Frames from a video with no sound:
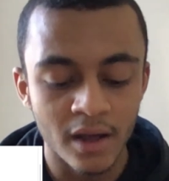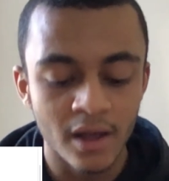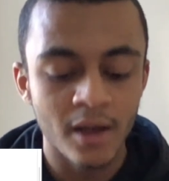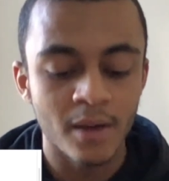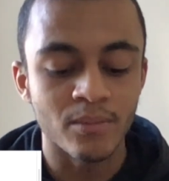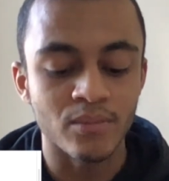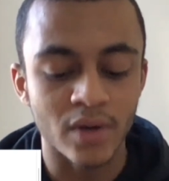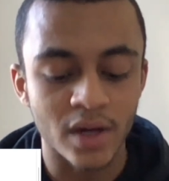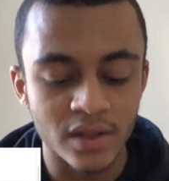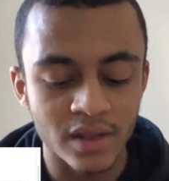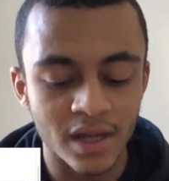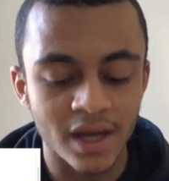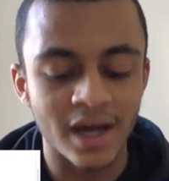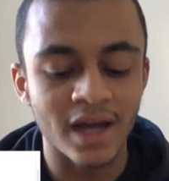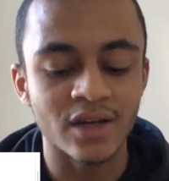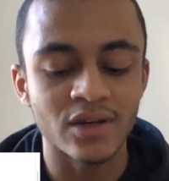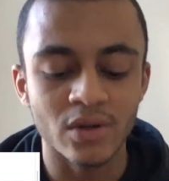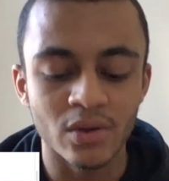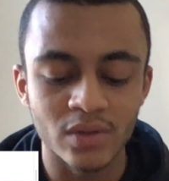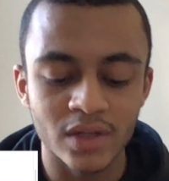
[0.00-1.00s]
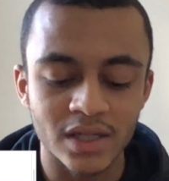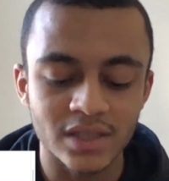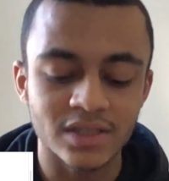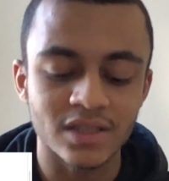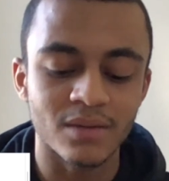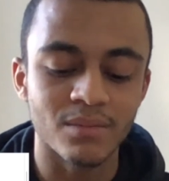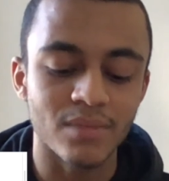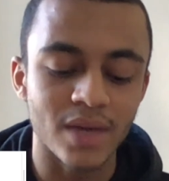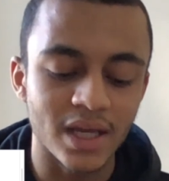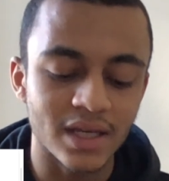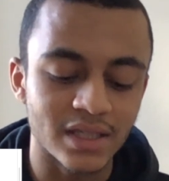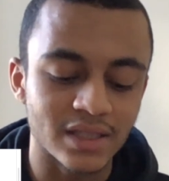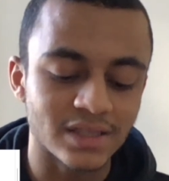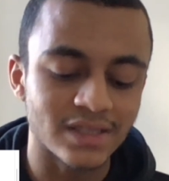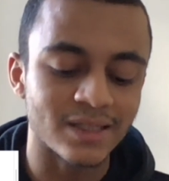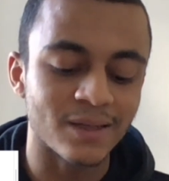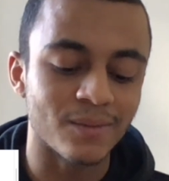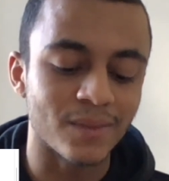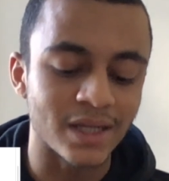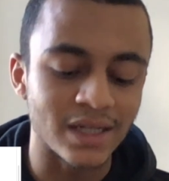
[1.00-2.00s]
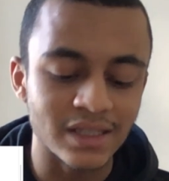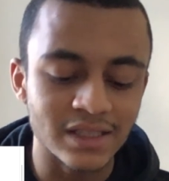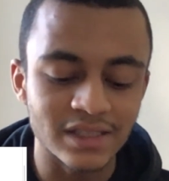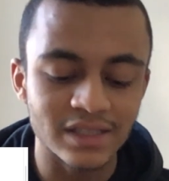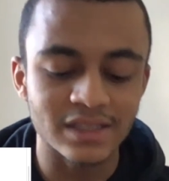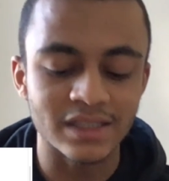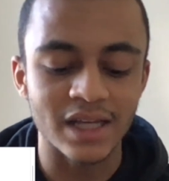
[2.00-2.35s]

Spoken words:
Brother, I know that some make it seem easy